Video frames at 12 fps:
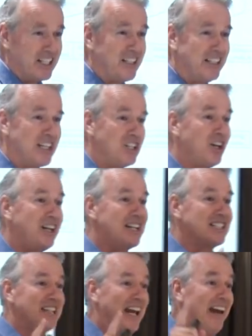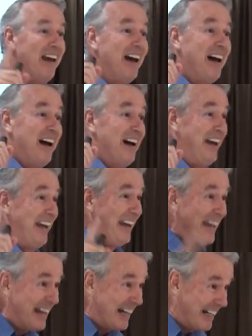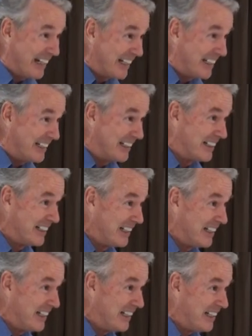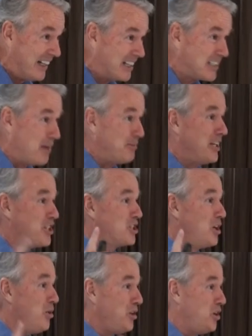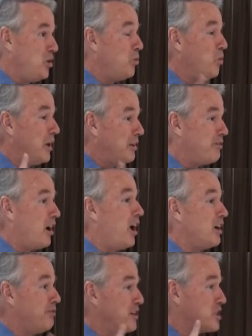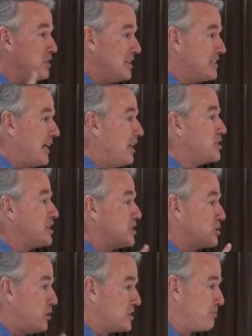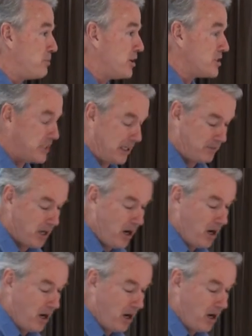and then, then you're going to say, ick, because I'm going to show you what if artificial intelligence was a person.